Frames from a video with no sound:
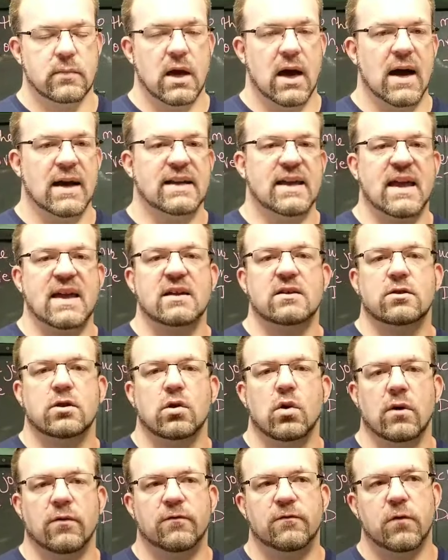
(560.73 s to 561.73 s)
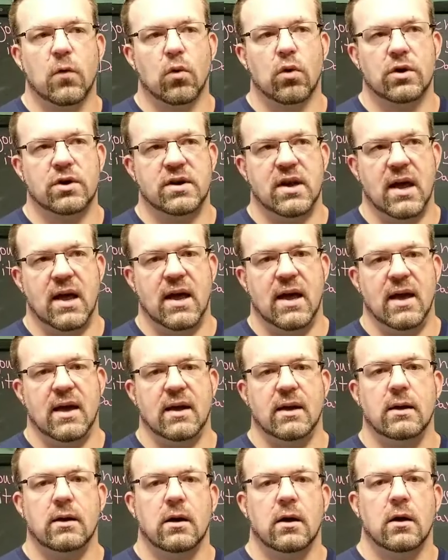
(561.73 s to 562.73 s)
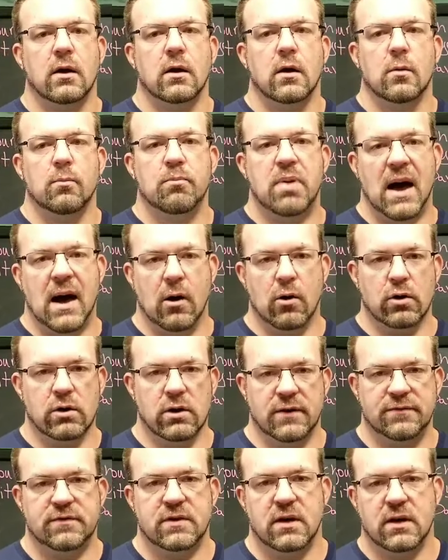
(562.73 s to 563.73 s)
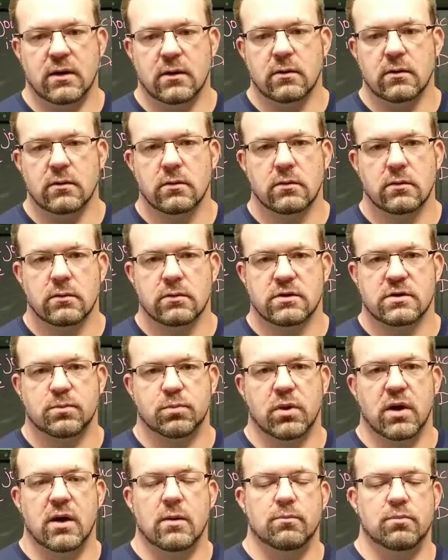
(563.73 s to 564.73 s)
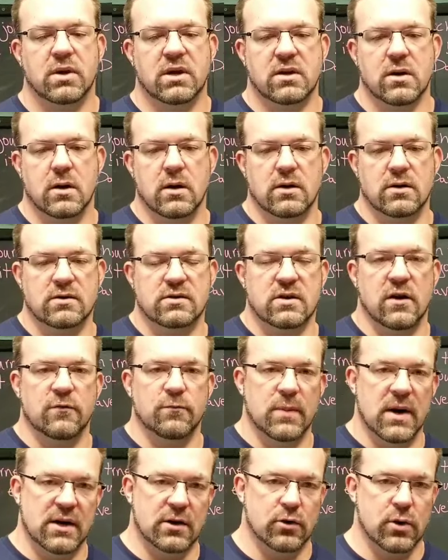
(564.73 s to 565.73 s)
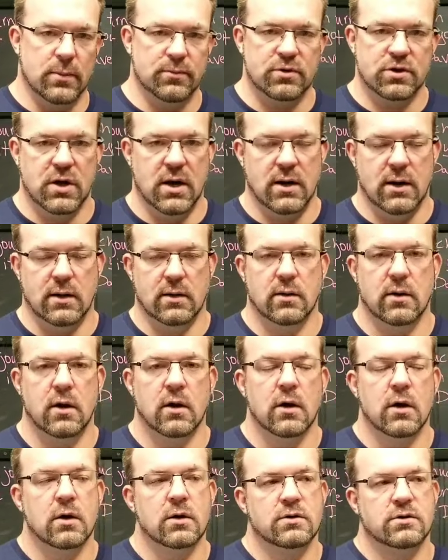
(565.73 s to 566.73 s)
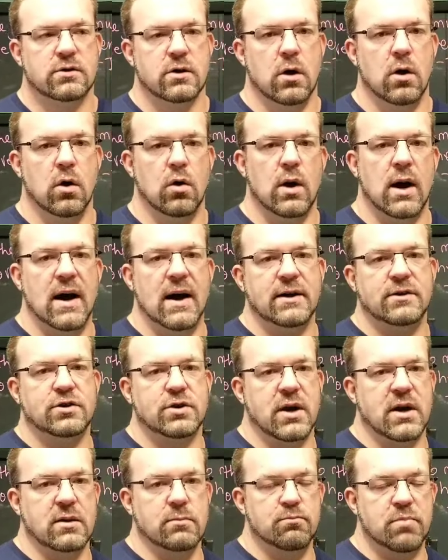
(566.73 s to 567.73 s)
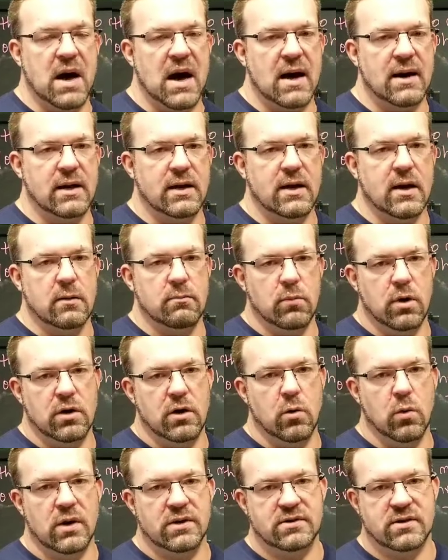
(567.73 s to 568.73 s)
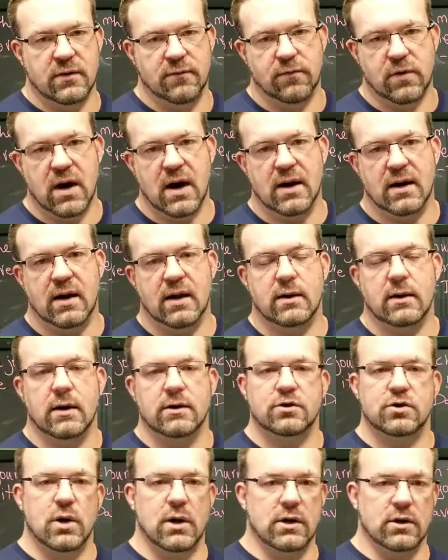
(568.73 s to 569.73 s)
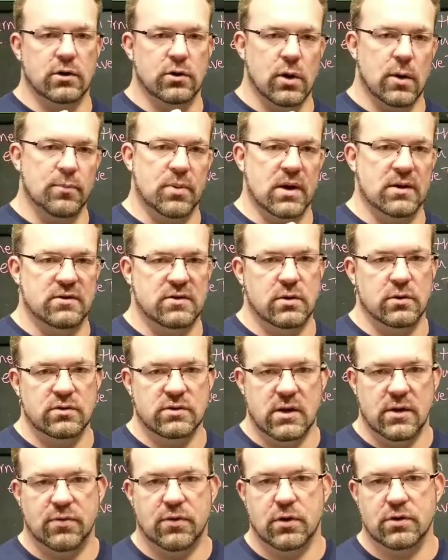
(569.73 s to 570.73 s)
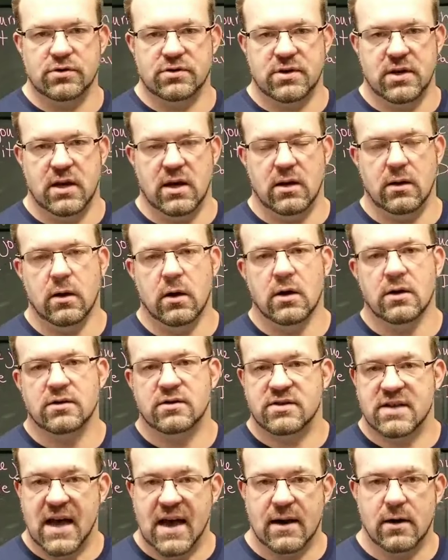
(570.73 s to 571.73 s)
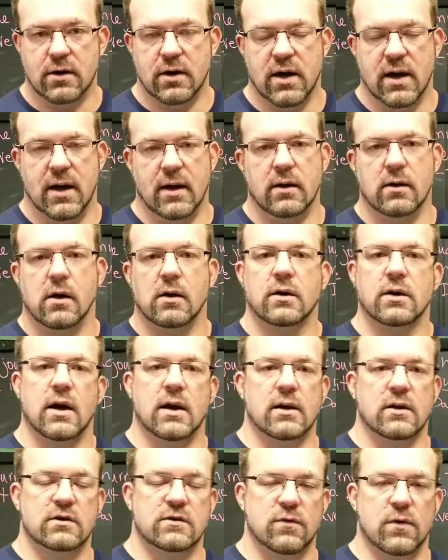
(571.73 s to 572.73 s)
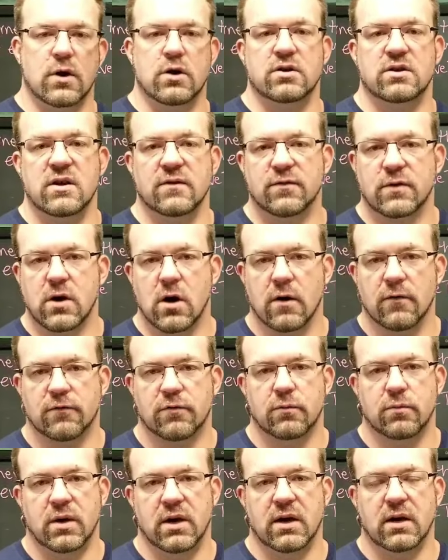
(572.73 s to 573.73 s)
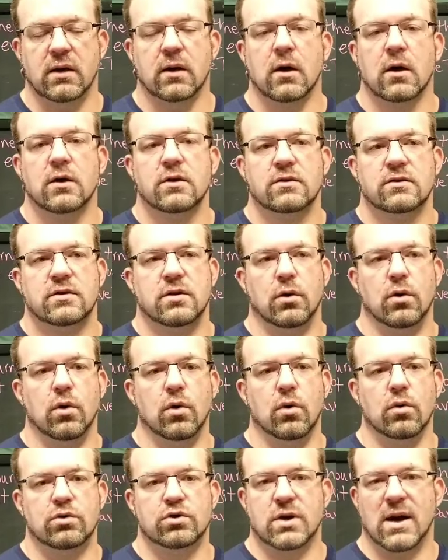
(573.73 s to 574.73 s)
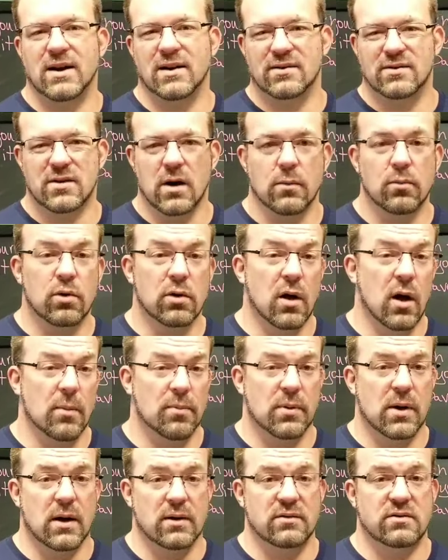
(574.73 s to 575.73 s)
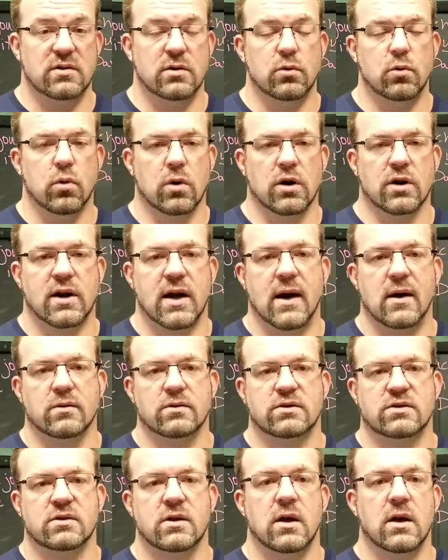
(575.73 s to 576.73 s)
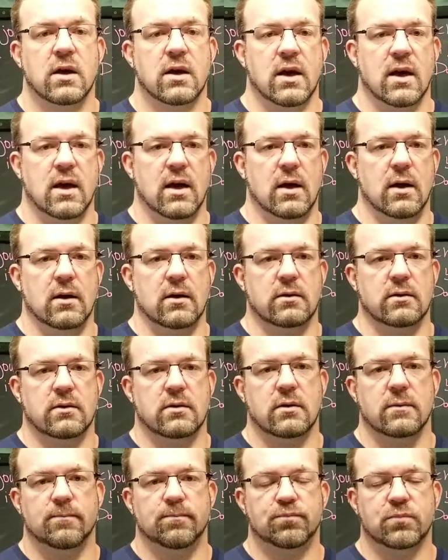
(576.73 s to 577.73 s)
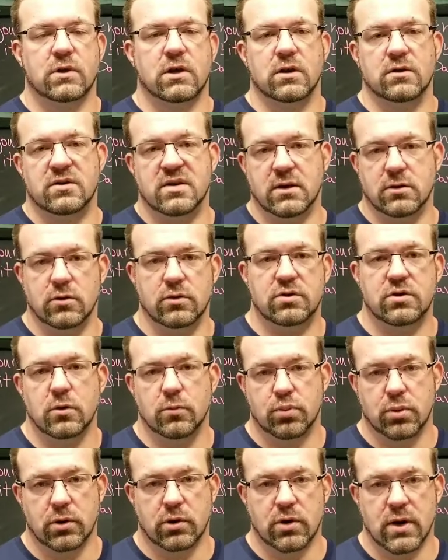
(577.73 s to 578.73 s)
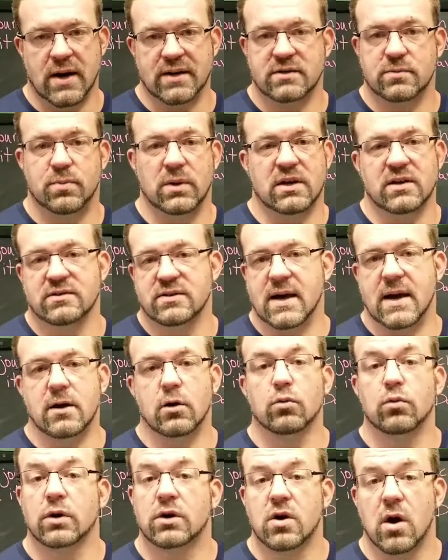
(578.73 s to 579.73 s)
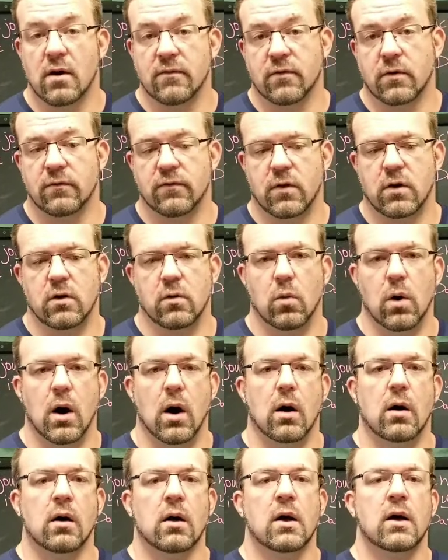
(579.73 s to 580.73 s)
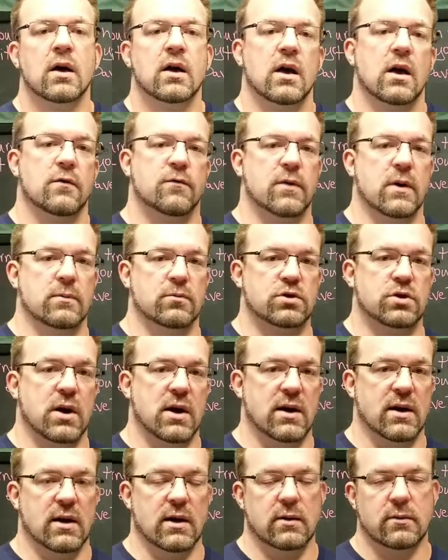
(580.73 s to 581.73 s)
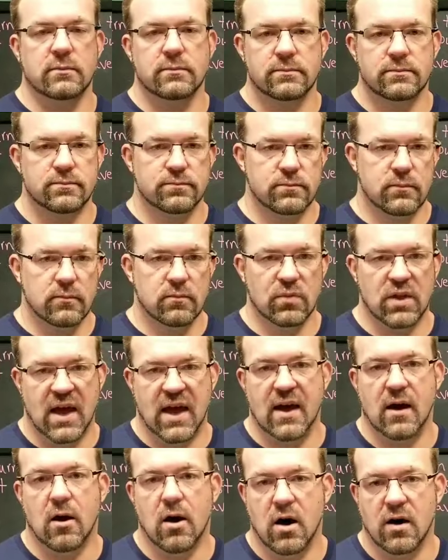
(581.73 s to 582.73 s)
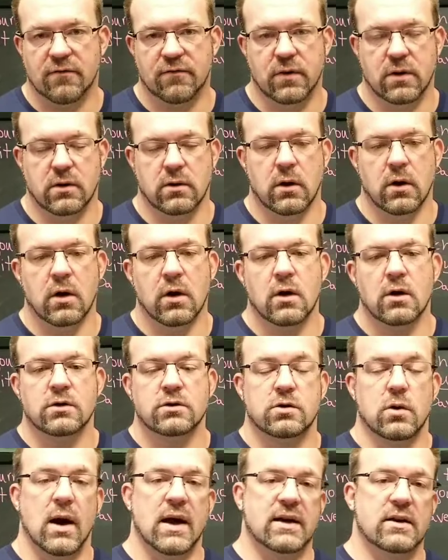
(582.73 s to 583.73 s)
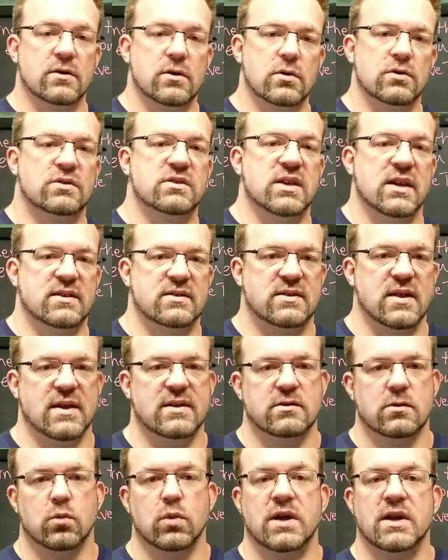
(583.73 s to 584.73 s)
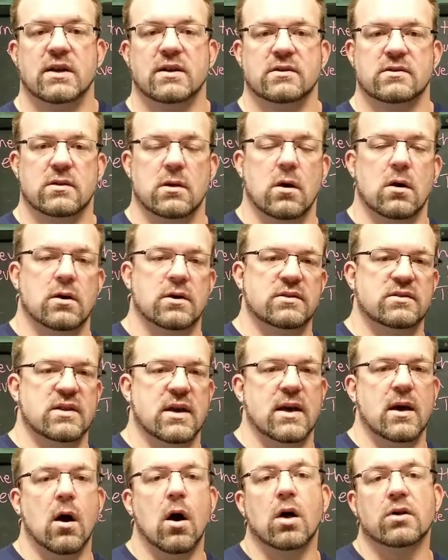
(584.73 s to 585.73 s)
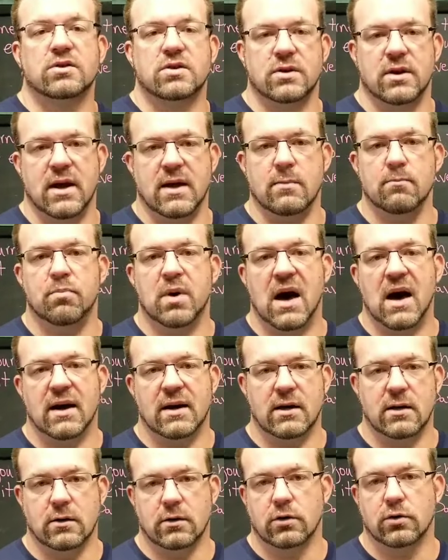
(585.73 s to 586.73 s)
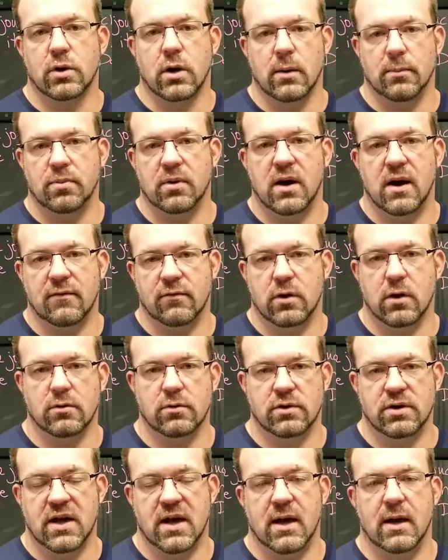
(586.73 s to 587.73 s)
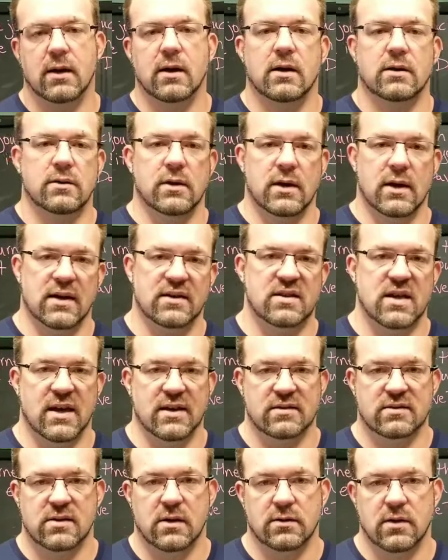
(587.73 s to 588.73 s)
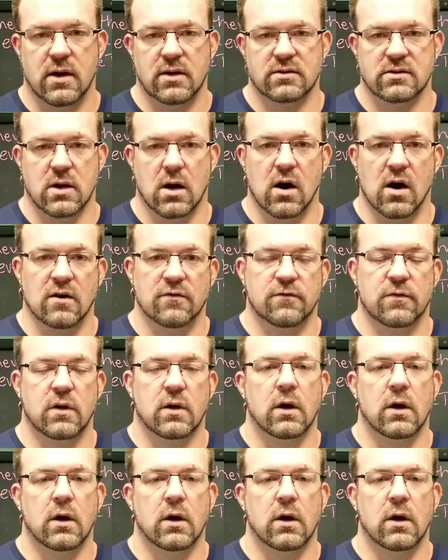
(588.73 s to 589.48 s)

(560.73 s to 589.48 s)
I can't do a 4-day powerlifting split because of my grip training. So I train body on Monday, Wednesday, Friday, and I train grip on Tuesday, Thursday, Saturday. And it's very difficult for me to try to double up on 2 workouts and continue to progress because I don't recover very well if I'm training that often. So I can do 6 days a week as long as I alternate body and grip every other day, and then I take Sundays off.